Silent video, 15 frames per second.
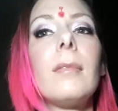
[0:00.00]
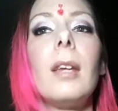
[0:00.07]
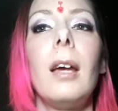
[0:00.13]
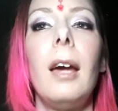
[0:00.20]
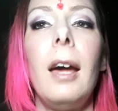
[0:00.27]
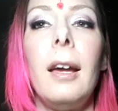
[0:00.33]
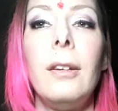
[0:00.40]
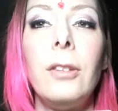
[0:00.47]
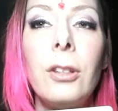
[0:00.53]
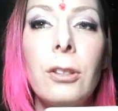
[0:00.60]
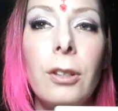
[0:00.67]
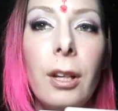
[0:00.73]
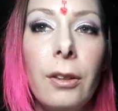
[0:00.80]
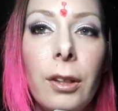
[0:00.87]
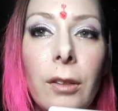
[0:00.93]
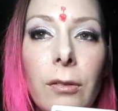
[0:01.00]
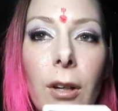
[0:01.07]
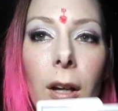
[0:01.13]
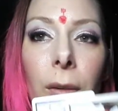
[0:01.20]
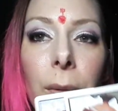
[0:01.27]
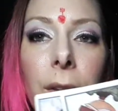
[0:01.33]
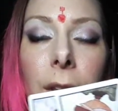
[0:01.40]
And there's nothing
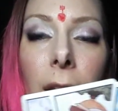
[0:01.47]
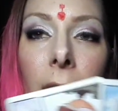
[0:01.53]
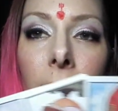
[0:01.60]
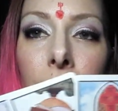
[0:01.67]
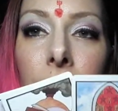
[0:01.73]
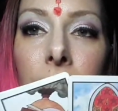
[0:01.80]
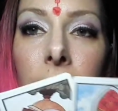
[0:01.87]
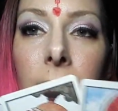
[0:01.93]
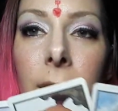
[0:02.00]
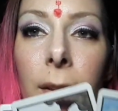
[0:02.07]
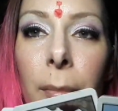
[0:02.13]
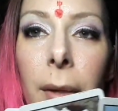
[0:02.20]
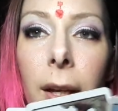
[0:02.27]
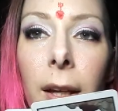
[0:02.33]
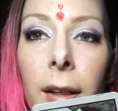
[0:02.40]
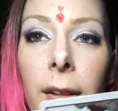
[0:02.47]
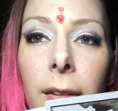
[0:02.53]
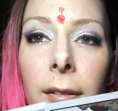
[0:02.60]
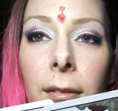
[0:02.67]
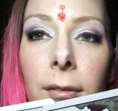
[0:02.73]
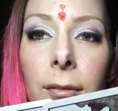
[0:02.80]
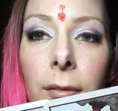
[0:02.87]
wrong with that, because the man
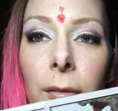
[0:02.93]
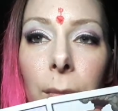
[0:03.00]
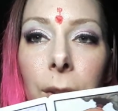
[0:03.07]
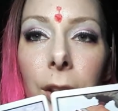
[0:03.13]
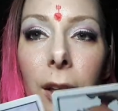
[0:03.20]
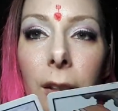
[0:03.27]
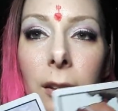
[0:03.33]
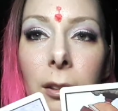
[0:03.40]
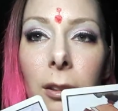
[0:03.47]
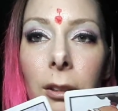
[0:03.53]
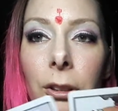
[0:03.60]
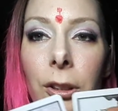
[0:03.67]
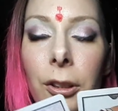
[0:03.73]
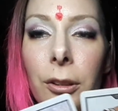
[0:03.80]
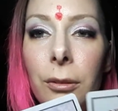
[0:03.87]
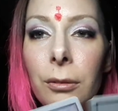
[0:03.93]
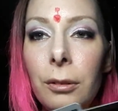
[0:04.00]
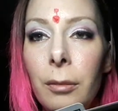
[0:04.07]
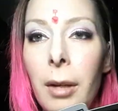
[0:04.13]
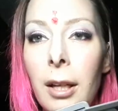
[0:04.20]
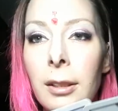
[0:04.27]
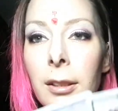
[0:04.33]
will not listen to you.
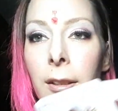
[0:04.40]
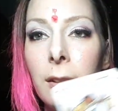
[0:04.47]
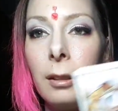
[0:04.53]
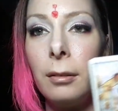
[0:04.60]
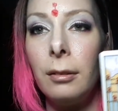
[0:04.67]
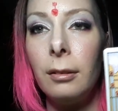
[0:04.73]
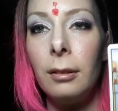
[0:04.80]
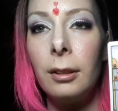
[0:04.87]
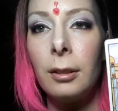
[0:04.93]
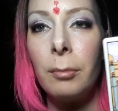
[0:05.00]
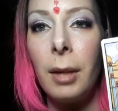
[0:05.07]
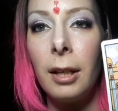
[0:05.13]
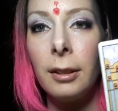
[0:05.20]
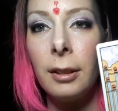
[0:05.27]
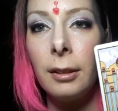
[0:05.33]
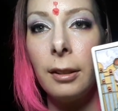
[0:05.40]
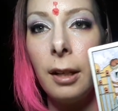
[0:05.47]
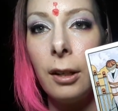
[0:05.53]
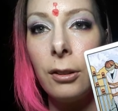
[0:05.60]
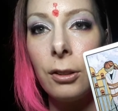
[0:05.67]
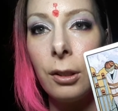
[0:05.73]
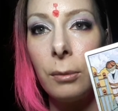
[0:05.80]
This masculine
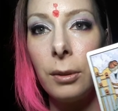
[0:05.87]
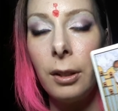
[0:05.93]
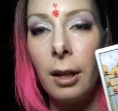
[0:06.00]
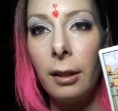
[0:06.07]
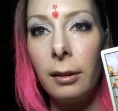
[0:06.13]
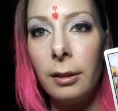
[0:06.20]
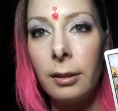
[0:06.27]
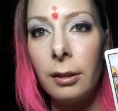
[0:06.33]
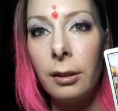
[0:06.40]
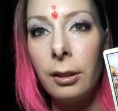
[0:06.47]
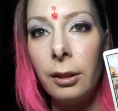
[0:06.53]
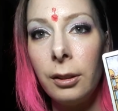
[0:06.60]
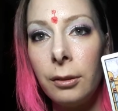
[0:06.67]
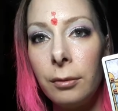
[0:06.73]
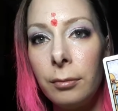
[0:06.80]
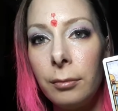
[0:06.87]
energy will not listen to you.